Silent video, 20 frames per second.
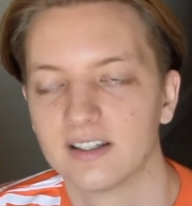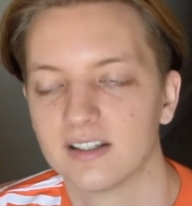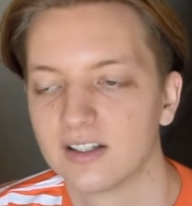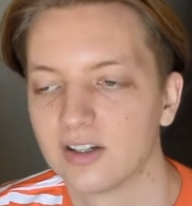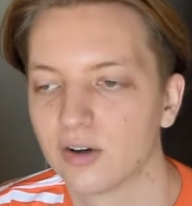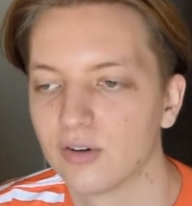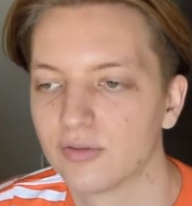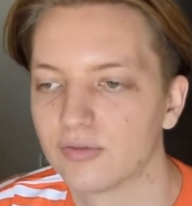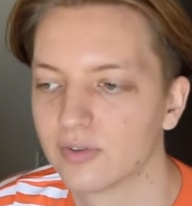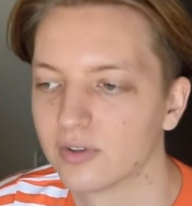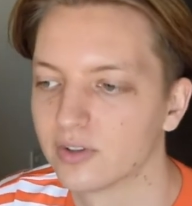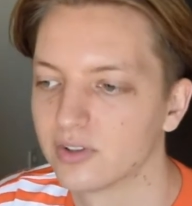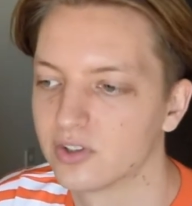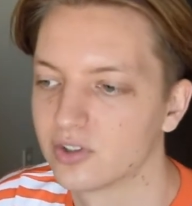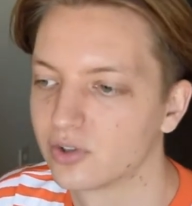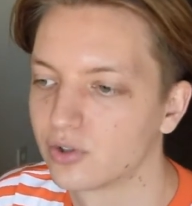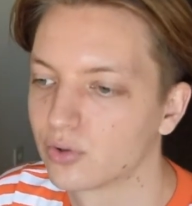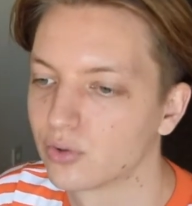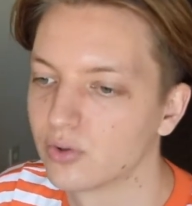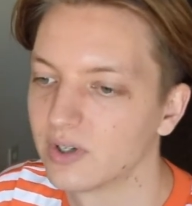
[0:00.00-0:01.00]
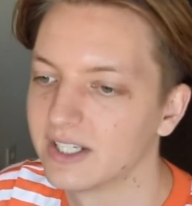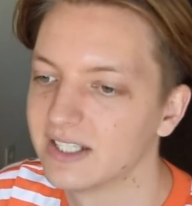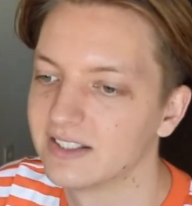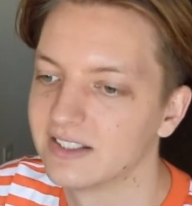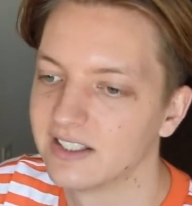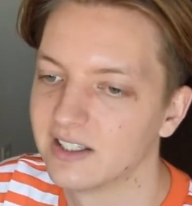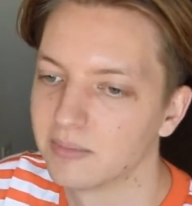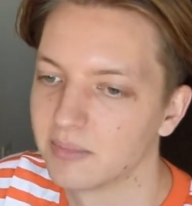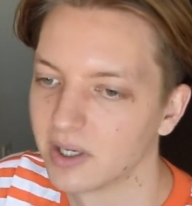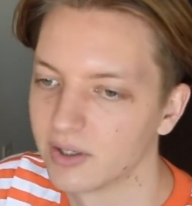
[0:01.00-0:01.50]
go for just crazy
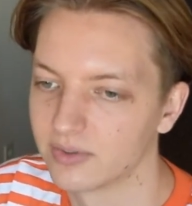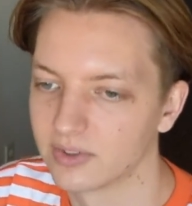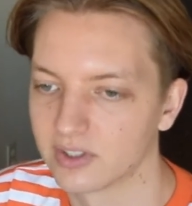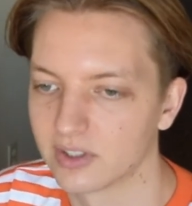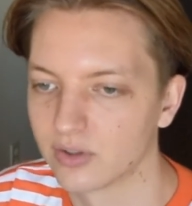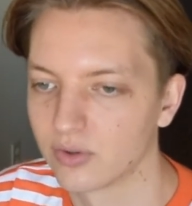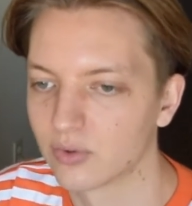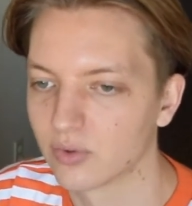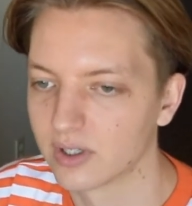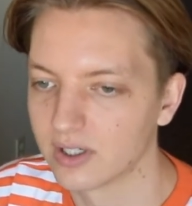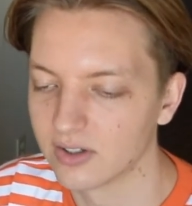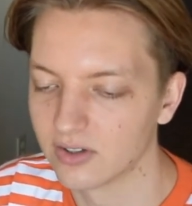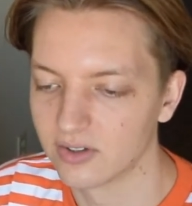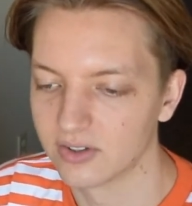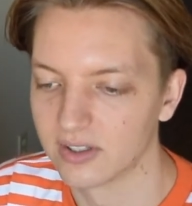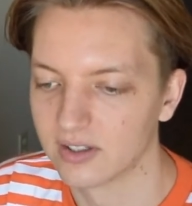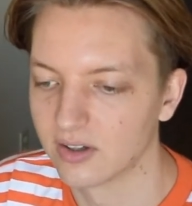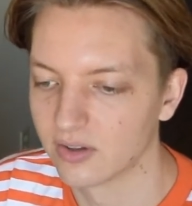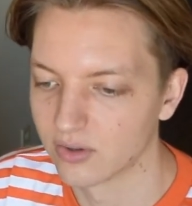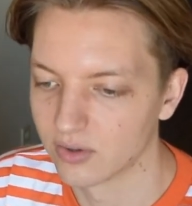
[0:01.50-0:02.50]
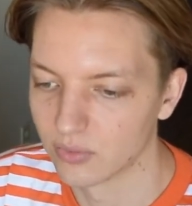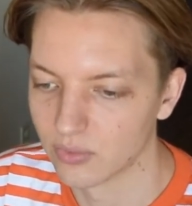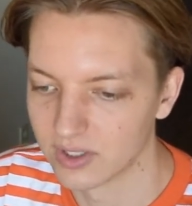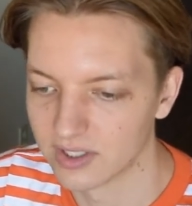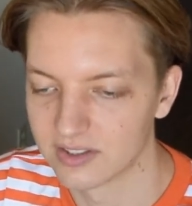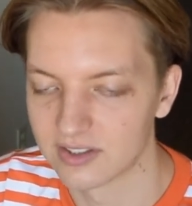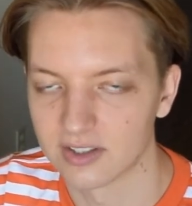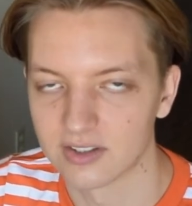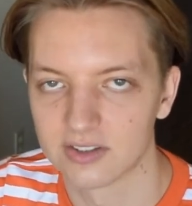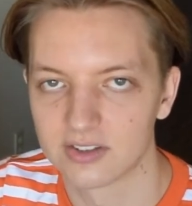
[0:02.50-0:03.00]
amounts on Grailed and other
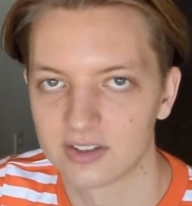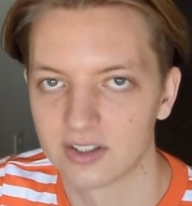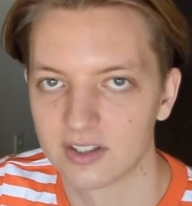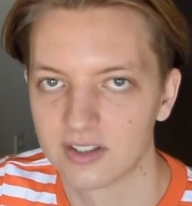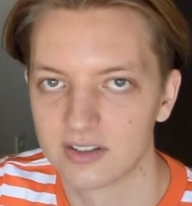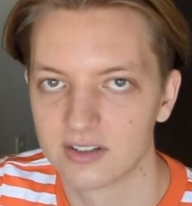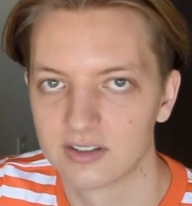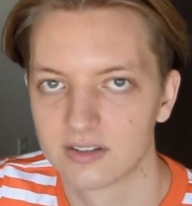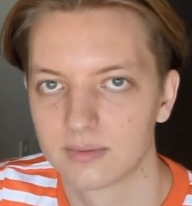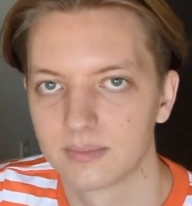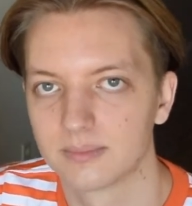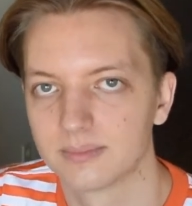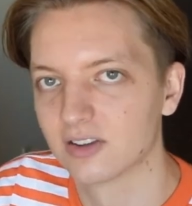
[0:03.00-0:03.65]
resale sites.